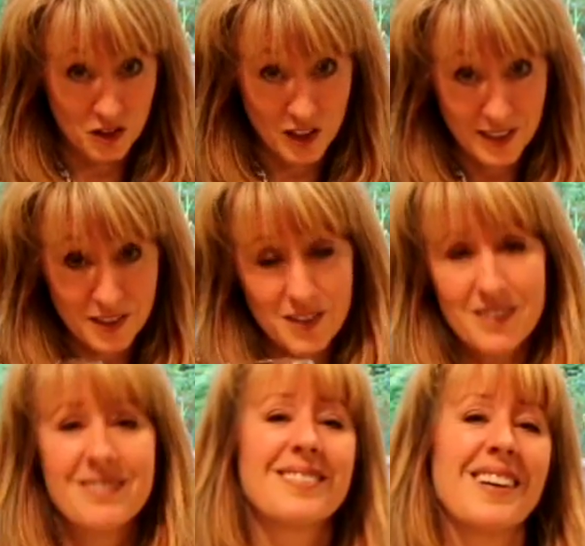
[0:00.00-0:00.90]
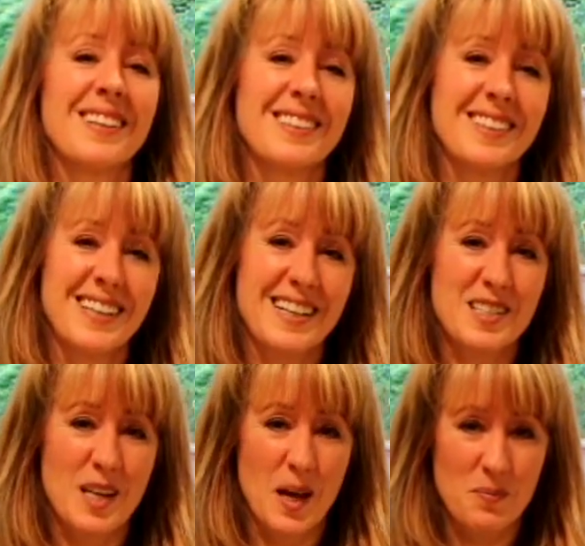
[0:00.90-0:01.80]
Cheers! Until
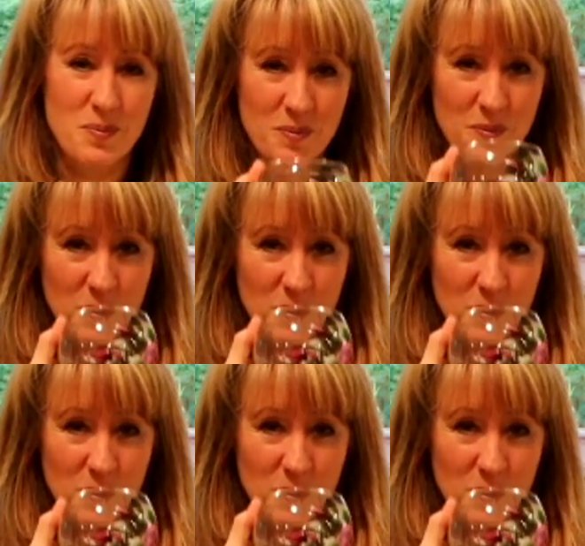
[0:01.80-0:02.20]
next time.